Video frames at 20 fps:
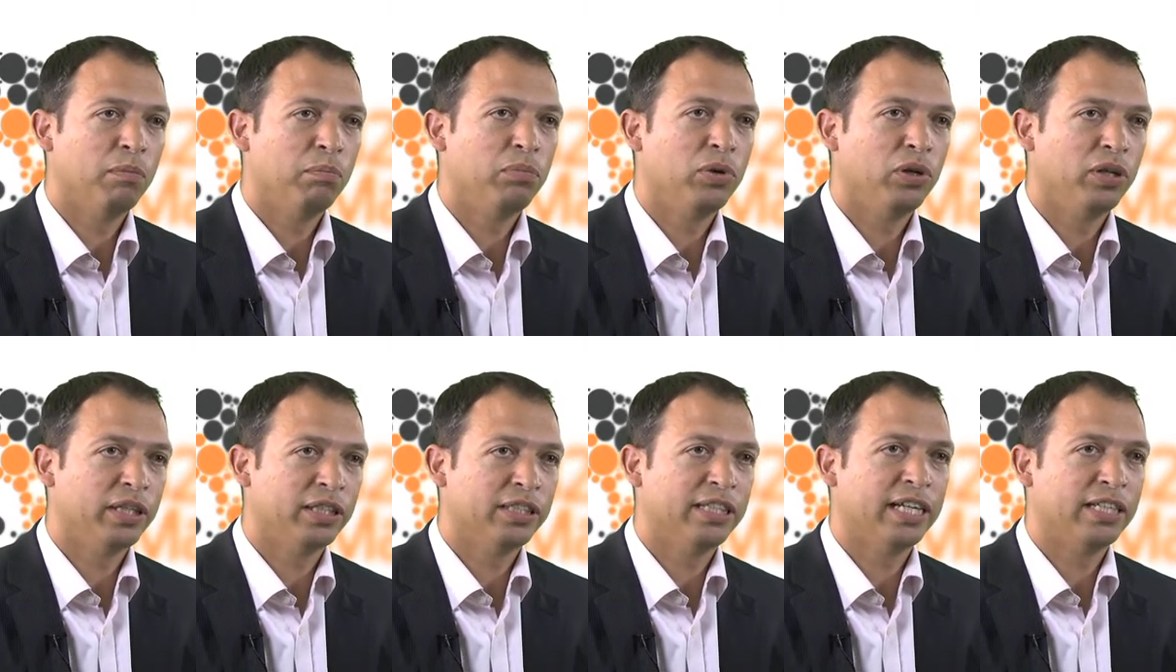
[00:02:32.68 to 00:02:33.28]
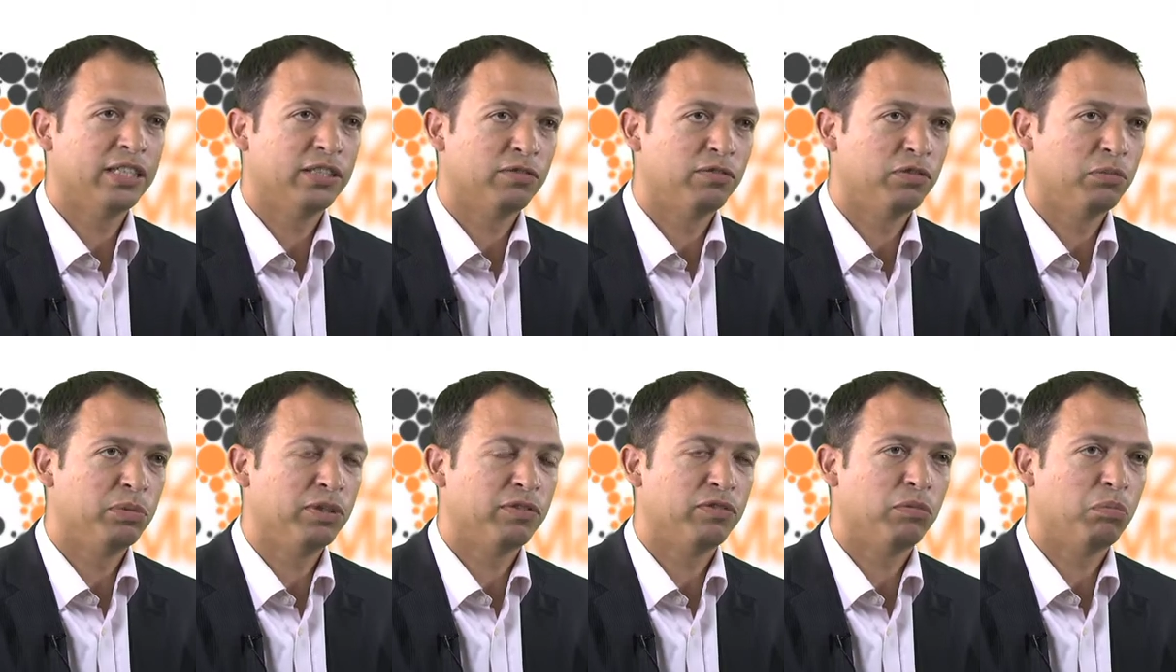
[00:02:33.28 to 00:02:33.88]
pulling data
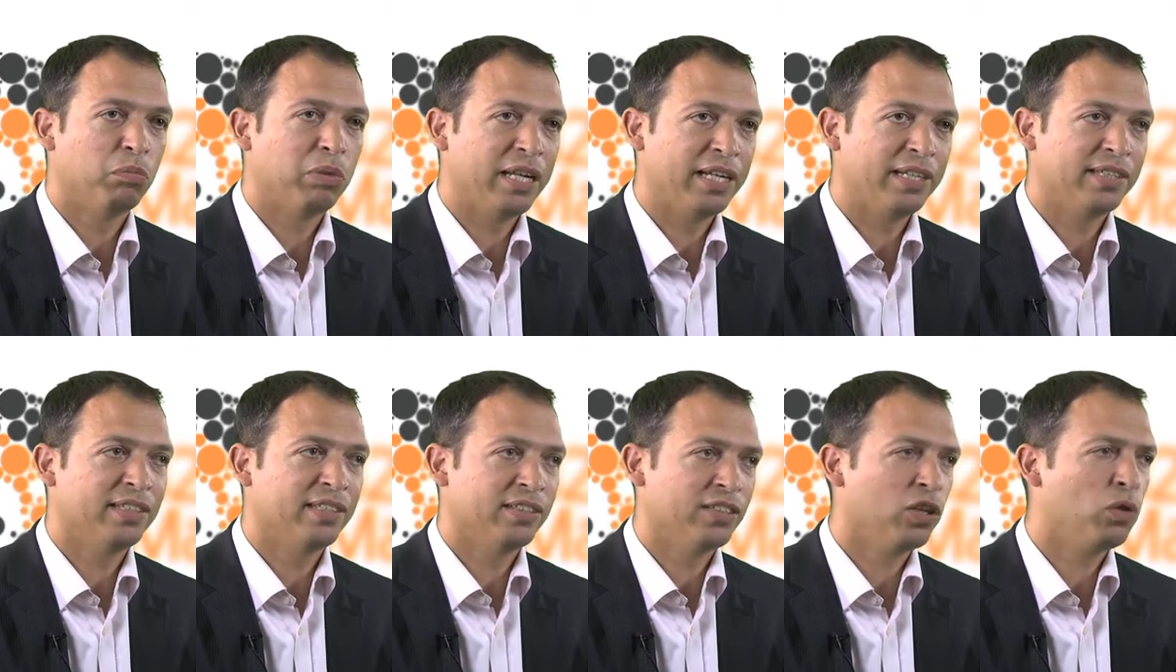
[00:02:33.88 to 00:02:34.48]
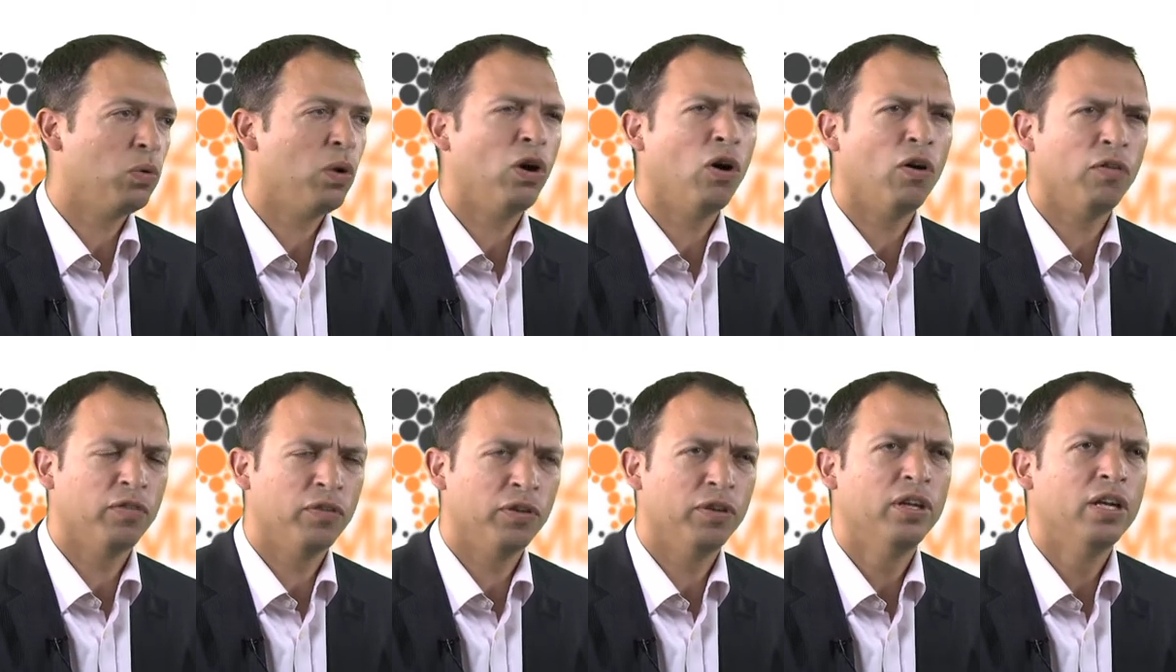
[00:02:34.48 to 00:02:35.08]
from different places, and quite
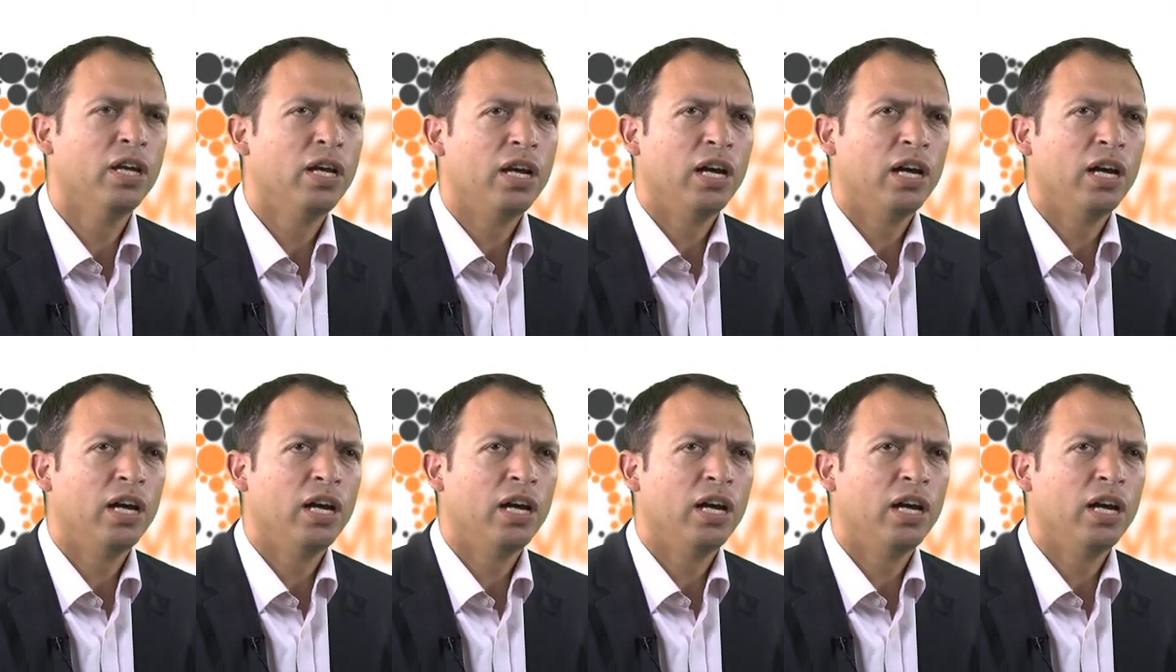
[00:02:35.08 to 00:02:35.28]
often